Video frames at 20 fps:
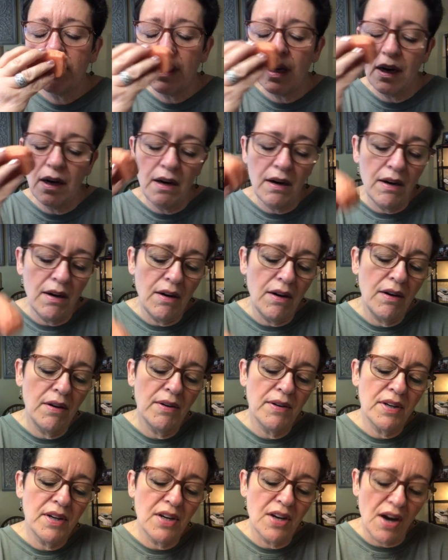oh,
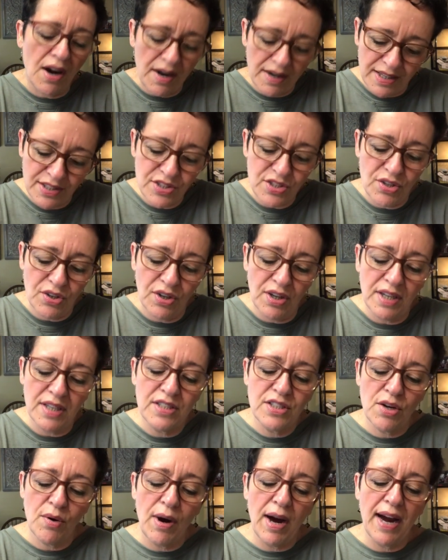God, it's good.
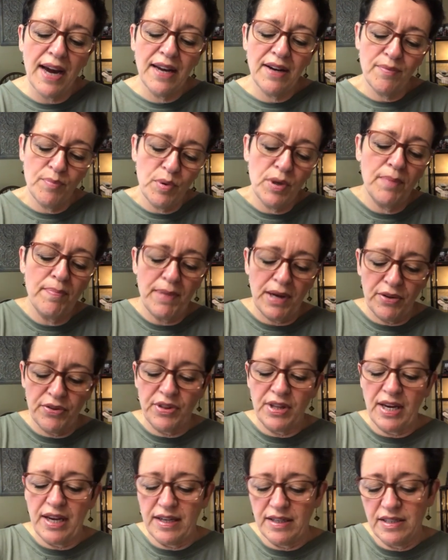So I will melt
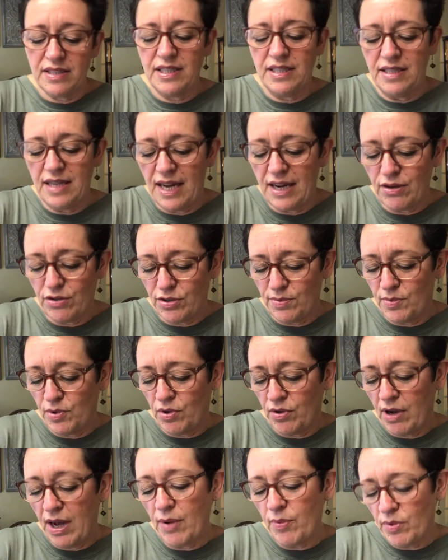that today or
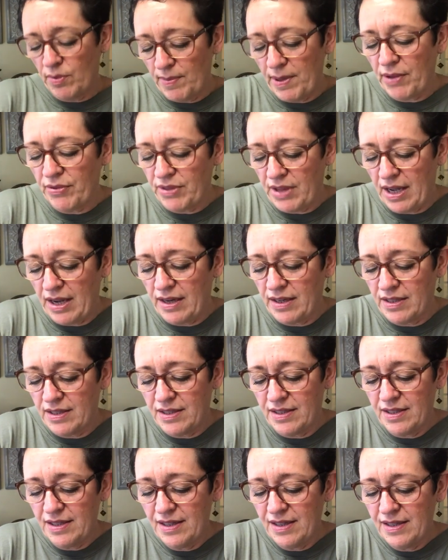tomorrow. I will melt that.
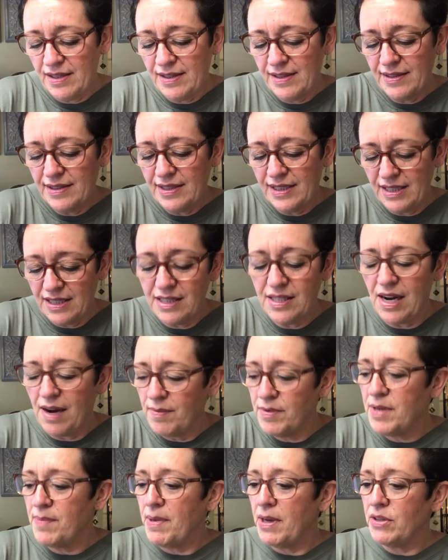It's
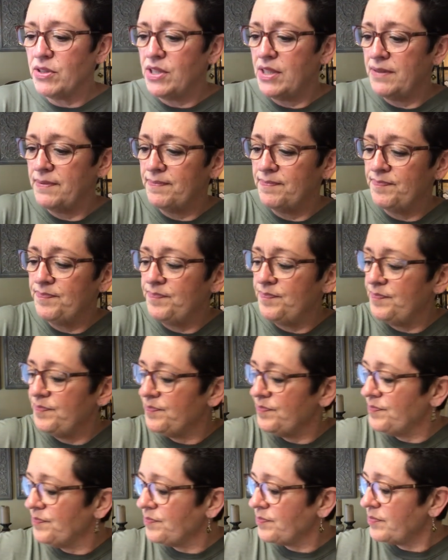time to melt it.
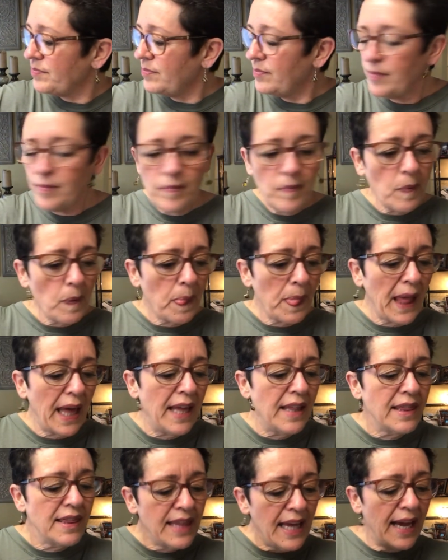
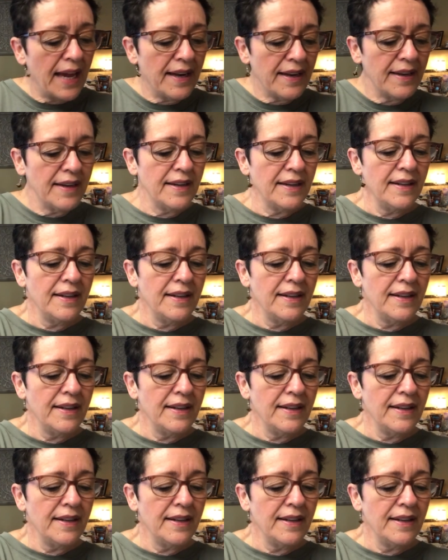And then,